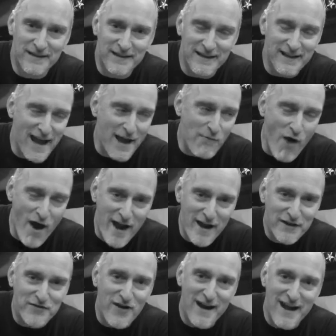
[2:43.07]
And I wanted to
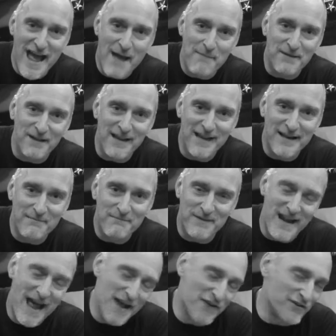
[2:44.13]
try to emulate him,
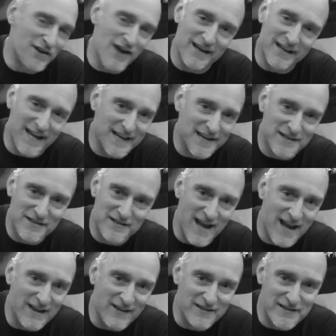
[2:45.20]
but I could not get his
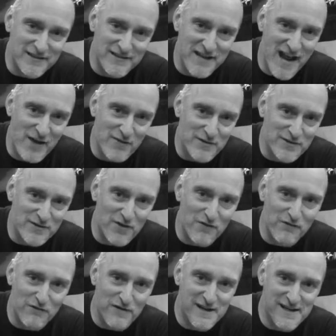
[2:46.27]
style. His style was so
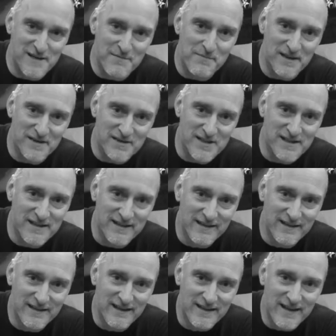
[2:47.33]
free and busy,
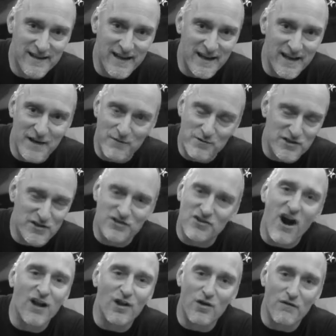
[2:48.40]
and he was just
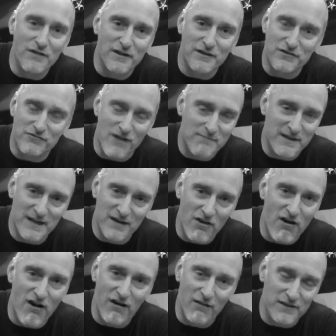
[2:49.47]
all over the drum kit
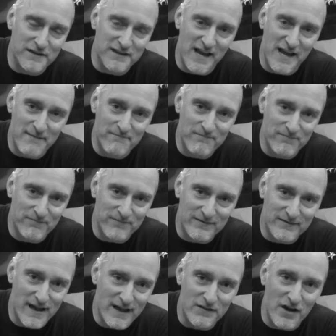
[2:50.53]
all the time.
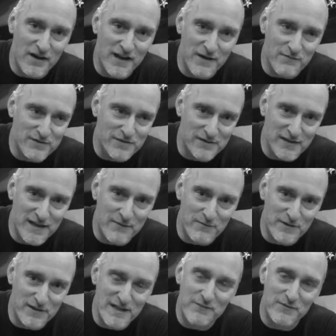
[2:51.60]
And I thought he was
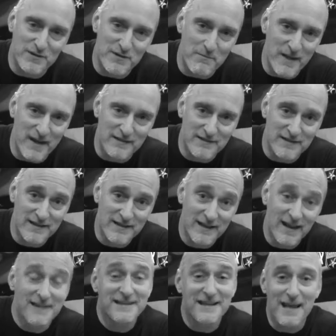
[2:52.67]
the best
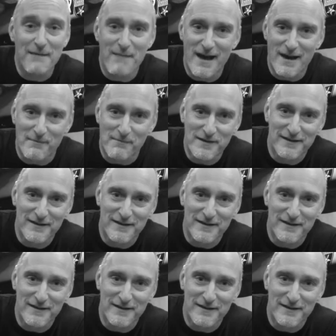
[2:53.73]
until I met him.